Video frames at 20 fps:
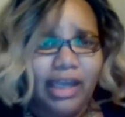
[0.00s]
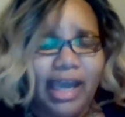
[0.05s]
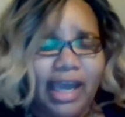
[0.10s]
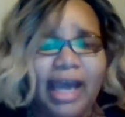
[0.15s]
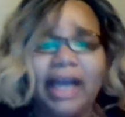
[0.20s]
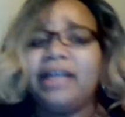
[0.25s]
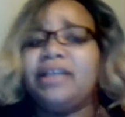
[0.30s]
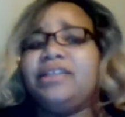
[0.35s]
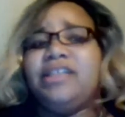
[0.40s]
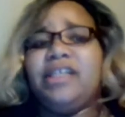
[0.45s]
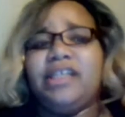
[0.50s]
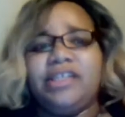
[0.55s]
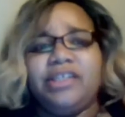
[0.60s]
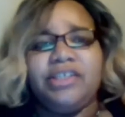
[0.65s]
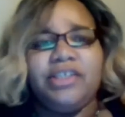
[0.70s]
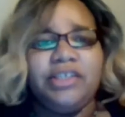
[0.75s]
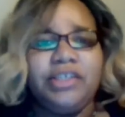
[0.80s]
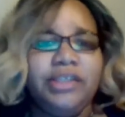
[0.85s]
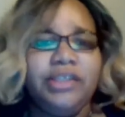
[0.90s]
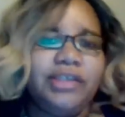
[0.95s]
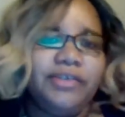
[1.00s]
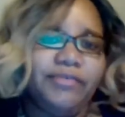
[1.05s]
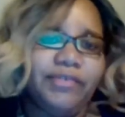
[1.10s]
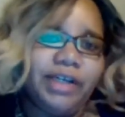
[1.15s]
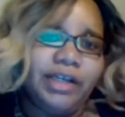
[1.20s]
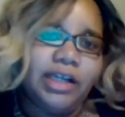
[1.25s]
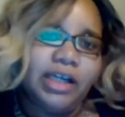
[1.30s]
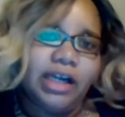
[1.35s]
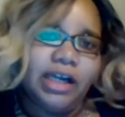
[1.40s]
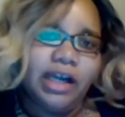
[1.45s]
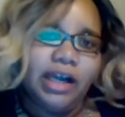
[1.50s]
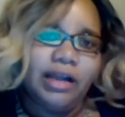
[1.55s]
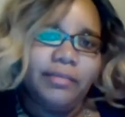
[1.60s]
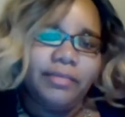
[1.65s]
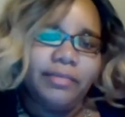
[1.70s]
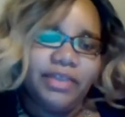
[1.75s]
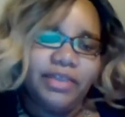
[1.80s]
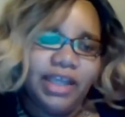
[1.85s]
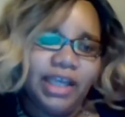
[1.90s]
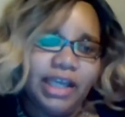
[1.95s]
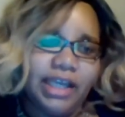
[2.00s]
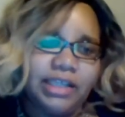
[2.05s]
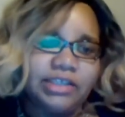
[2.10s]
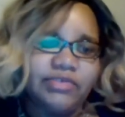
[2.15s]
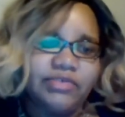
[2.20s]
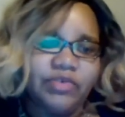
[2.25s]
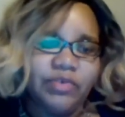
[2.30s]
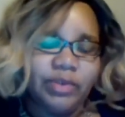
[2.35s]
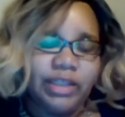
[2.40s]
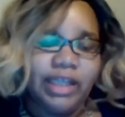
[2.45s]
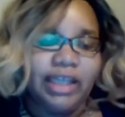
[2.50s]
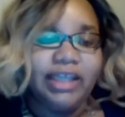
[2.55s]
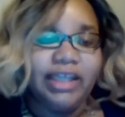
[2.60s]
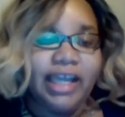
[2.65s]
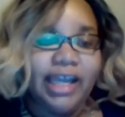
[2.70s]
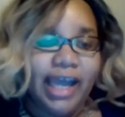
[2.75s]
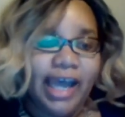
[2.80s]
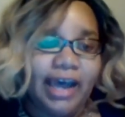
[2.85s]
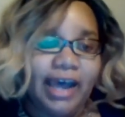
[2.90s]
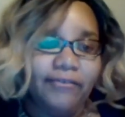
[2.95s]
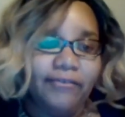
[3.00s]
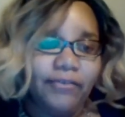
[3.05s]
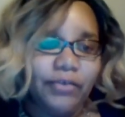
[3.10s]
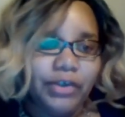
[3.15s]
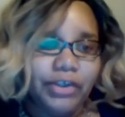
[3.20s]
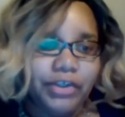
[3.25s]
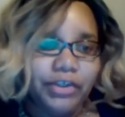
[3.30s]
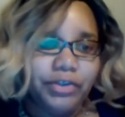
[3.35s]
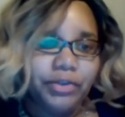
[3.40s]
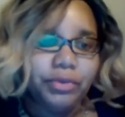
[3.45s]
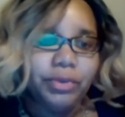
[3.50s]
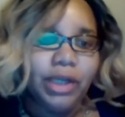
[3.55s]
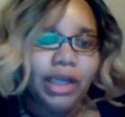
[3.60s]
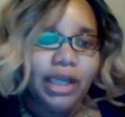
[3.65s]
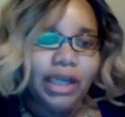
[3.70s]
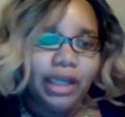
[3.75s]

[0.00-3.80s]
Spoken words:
access to different things that they have for you.